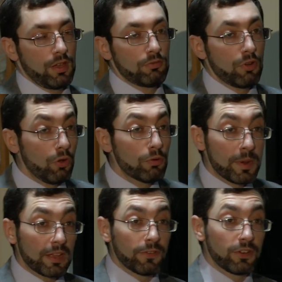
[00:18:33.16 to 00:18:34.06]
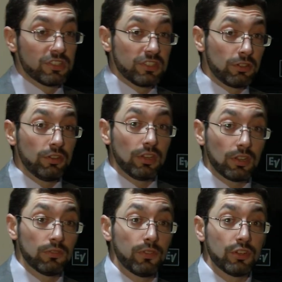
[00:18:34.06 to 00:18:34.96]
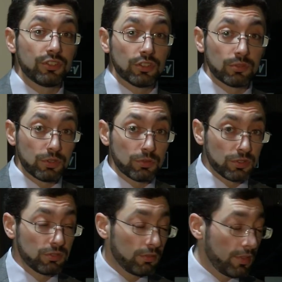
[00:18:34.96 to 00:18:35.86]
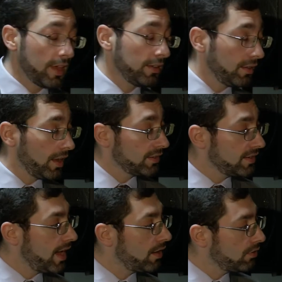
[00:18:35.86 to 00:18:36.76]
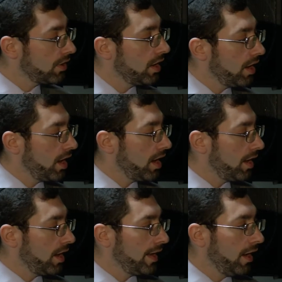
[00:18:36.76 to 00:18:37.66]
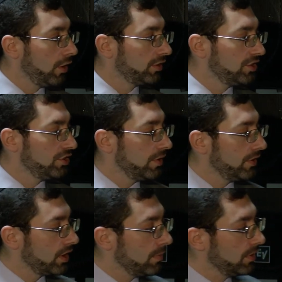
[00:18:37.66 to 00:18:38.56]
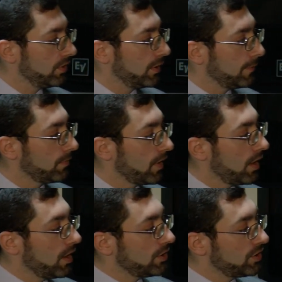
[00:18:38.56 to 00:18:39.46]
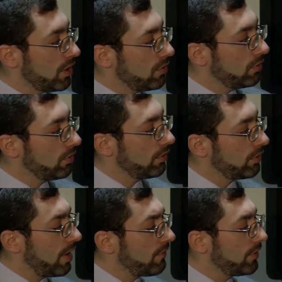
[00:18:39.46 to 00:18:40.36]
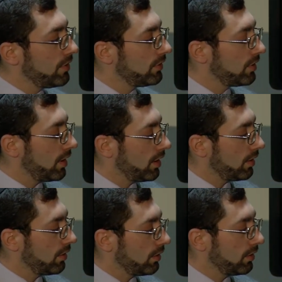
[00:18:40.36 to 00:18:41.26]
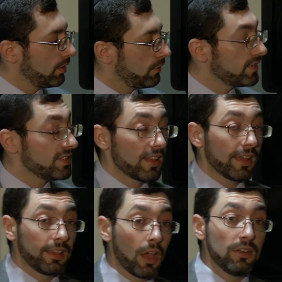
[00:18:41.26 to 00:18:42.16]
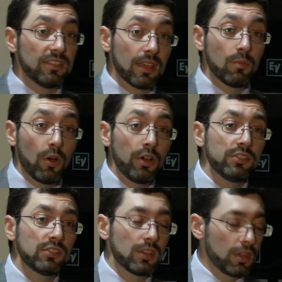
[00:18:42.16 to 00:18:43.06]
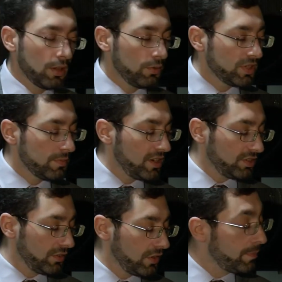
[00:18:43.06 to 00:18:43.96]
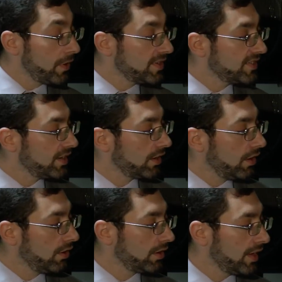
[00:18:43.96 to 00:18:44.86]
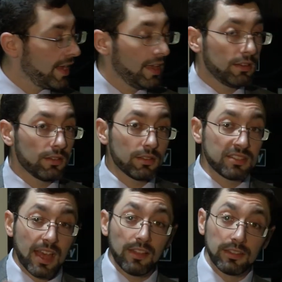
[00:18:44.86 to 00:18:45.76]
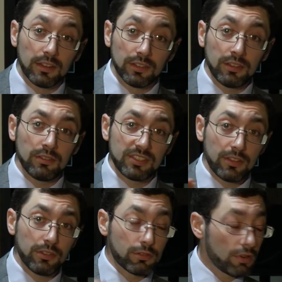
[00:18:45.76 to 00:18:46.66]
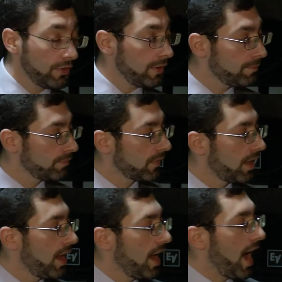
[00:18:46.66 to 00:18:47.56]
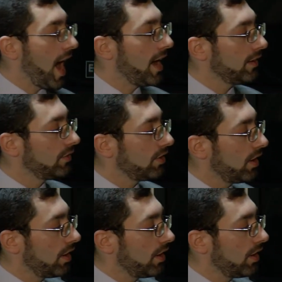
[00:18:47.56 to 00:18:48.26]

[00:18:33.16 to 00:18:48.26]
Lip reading: rabbinic functions, including conversions, which was then, as now, a hot issue in the community. So the Reverend Francis Lyon Cohen, as he then was the minister of the Borough Synagogue in South London, south of the river, and